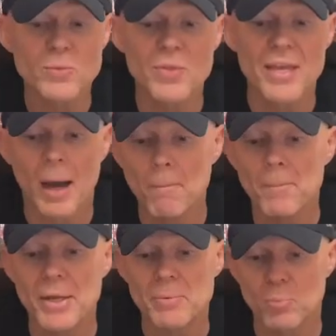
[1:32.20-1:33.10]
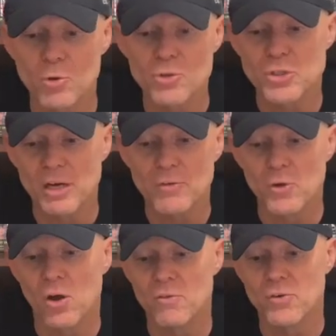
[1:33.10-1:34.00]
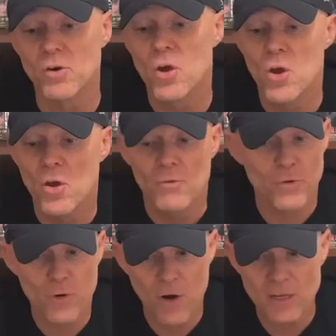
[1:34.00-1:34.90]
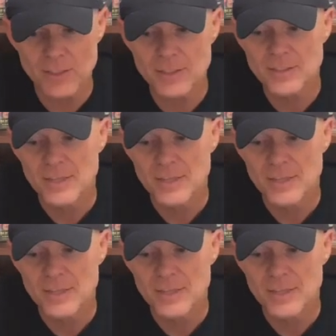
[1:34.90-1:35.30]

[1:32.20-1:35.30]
with the upbeat blues shuffle of For Granted,